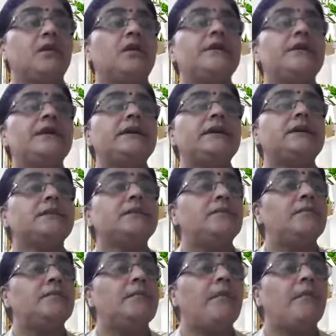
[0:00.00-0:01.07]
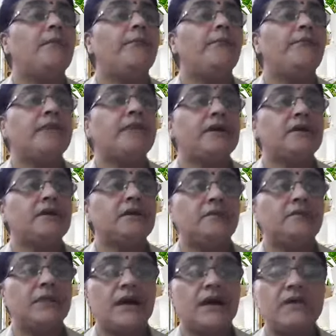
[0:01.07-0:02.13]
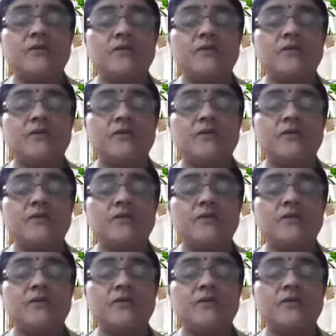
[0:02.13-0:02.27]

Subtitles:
All right. Then the blood